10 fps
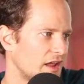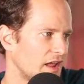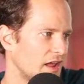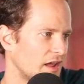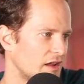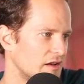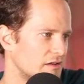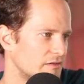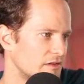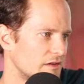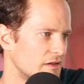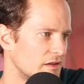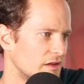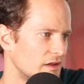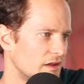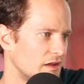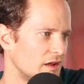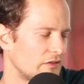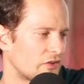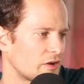And
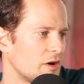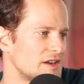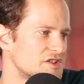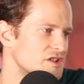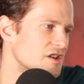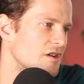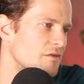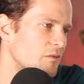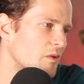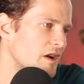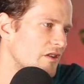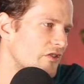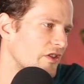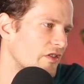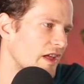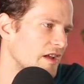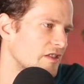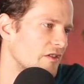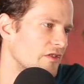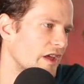it's a question of what is the
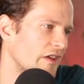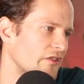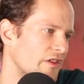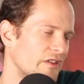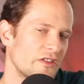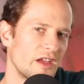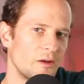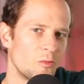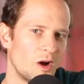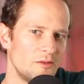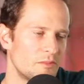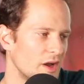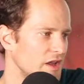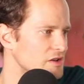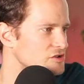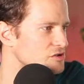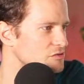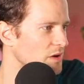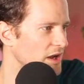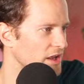length of this? Is it 1 byte,
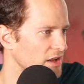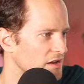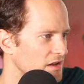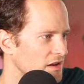2 byte?